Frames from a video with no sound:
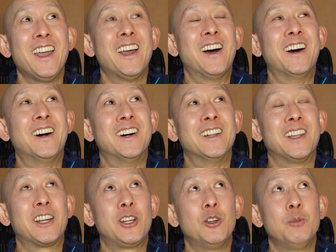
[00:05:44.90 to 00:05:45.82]

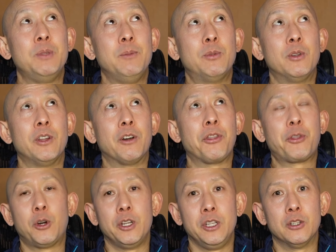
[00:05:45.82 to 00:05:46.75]
Let alone people that are
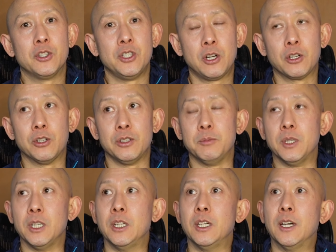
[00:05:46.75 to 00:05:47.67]
30 years younger than
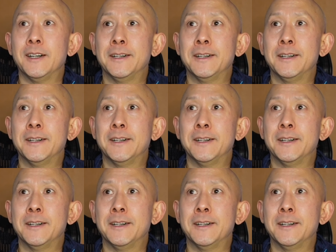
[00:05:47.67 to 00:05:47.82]
me.